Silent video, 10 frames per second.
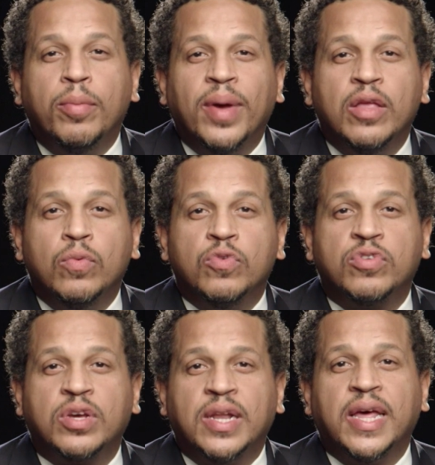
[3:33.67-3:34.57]
Emanuel's
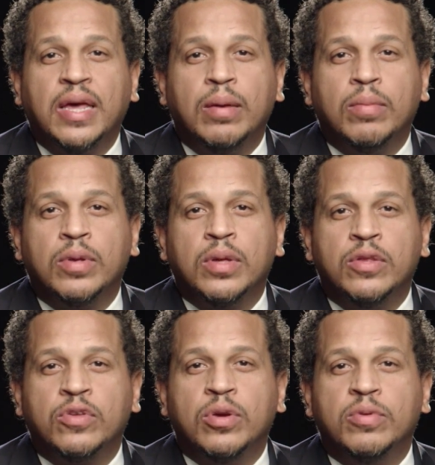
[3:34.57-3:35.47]
claim
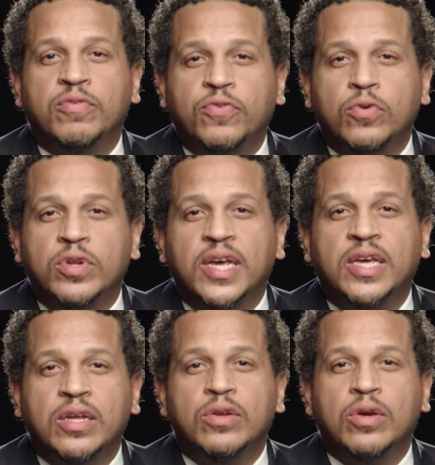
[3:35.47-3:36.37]
in terms of full-day
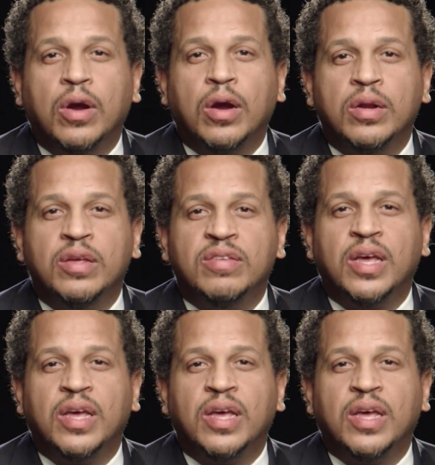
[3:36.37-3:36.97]
kindergarten is